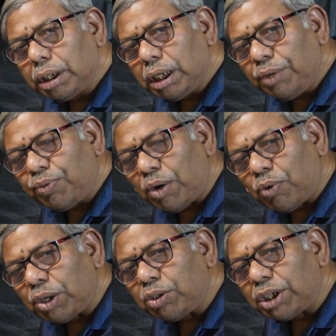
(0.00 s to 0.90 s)
If I
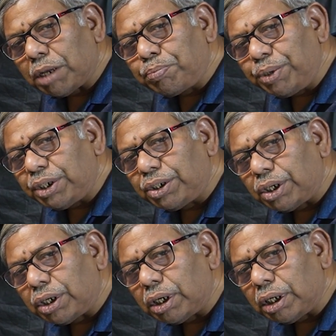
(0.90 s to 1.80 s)
want to take
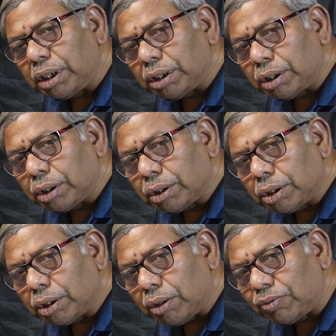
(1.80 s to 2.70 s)
picture
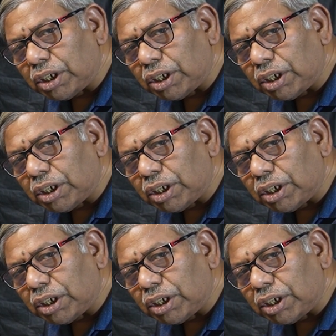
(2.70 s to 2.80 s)
of